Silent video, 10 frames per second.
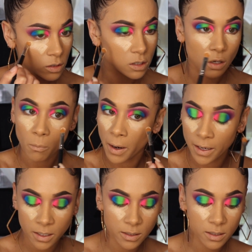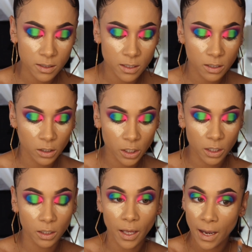So my
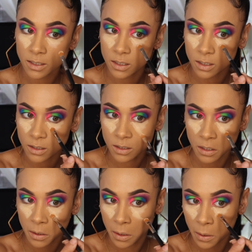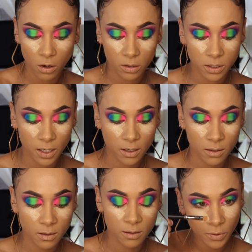concealer lasts all
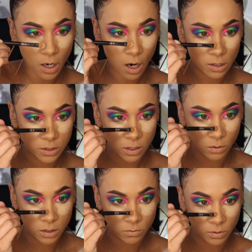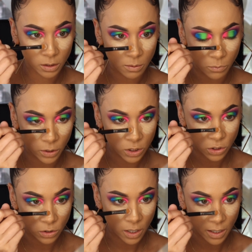day. Also, it's really
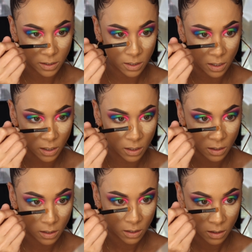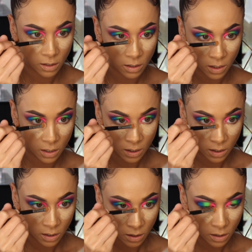moisturizing,
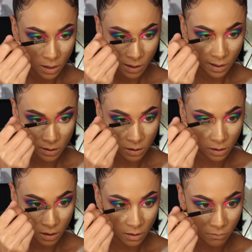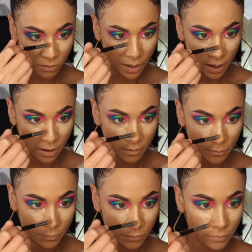and I love that
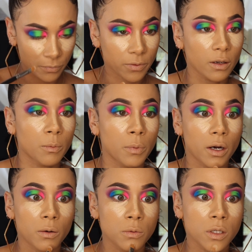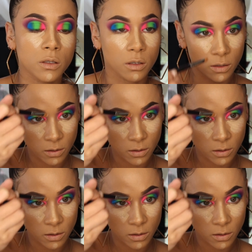about